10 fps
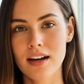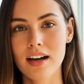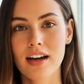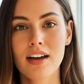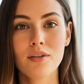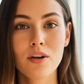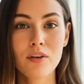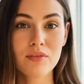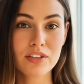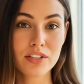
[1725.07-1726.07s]
"From your
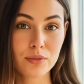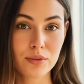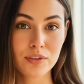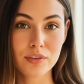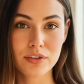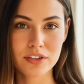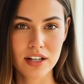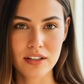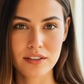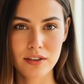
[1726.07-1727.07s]
kitchen to theirs."
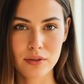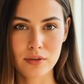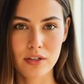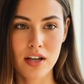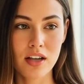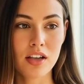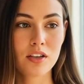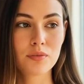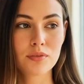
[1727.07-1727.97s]
The